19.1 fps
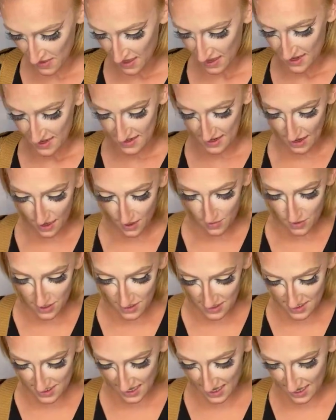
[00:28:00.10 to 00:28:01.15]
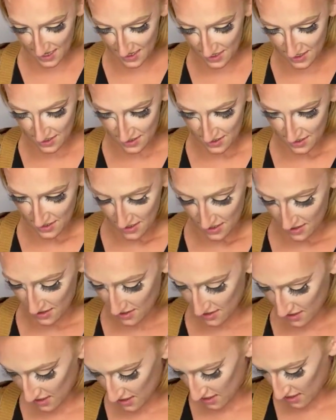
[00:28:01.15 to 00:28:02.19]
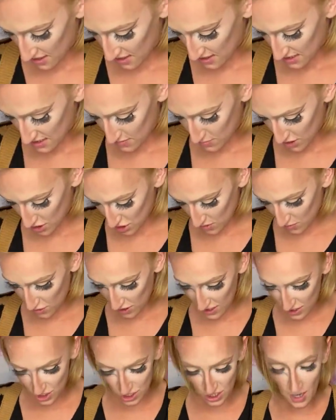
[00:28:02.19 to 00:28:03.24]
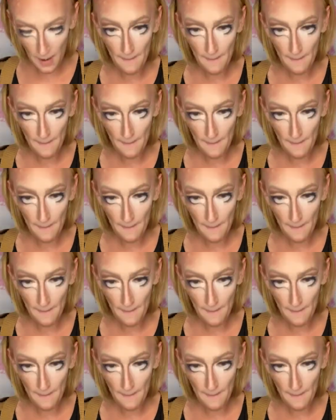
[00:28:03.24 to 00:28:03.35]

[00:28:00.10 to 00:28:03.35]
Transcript: Now I'm going to take the smudger brush.